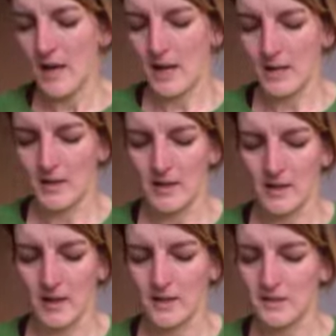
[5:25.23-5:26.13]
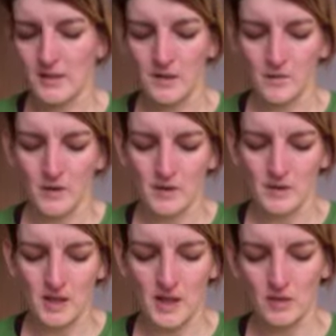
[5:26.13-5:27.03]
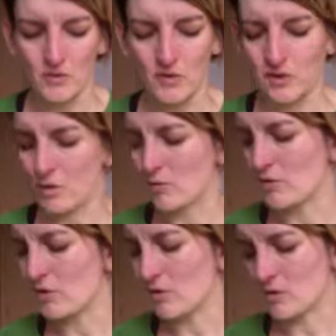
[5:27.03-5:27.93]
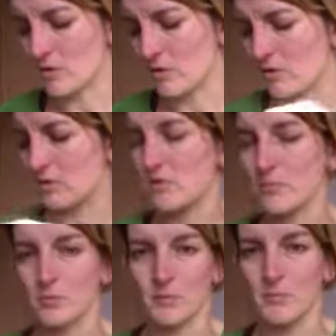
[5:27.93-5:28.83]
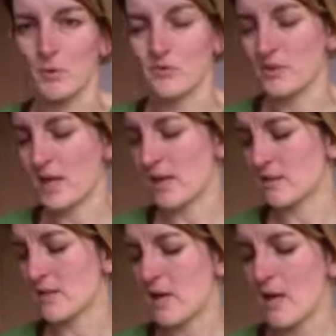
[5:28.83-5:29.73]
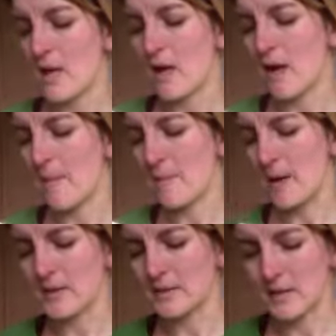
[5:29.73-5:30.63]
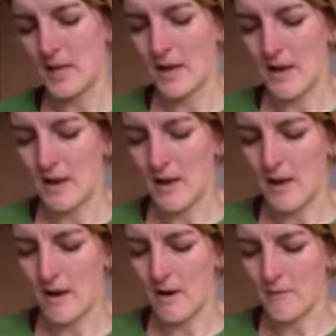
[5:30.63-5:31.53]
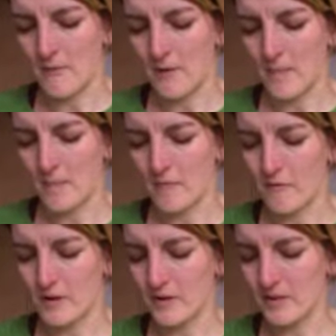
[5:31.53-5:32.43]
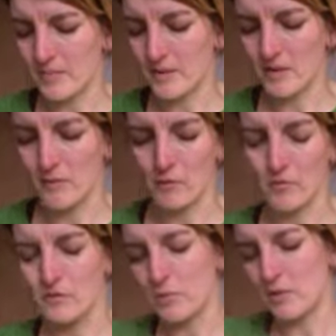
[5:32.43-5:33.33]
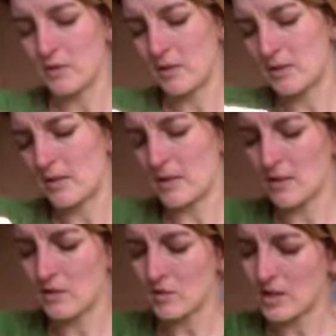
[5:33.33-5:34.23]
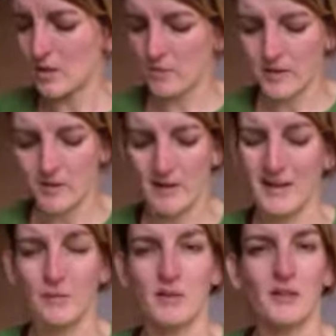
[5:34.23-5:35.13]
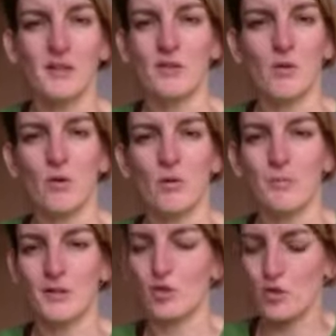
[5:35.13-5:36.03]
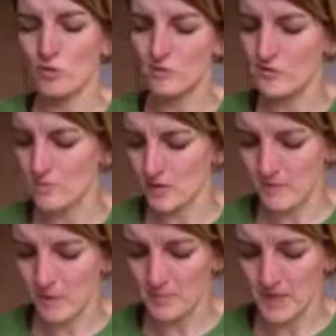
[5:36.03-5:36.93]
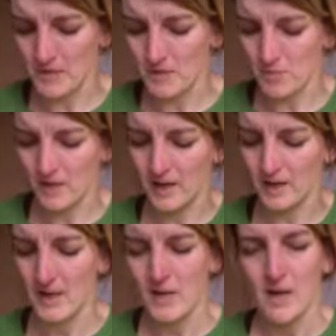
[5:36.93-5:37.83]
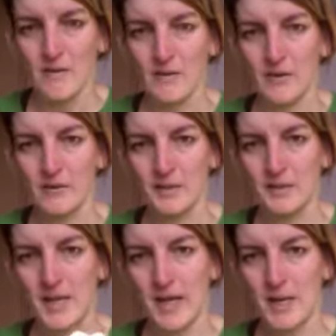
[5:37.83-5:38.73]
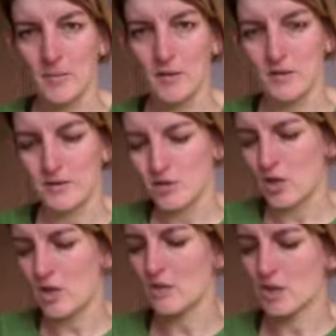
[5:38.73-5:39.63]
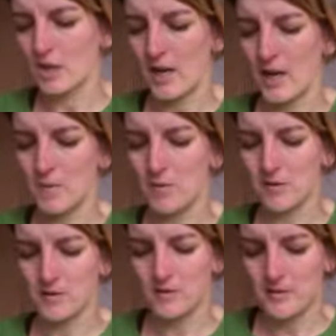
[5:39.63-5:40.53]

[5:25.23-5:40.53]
And I still love it. I use it loads and loads and loads, probably most days. And in there I have various bits of correspondence I need to deal with, like when I need to call up insurance and whatever, update something, various cables, charger cables,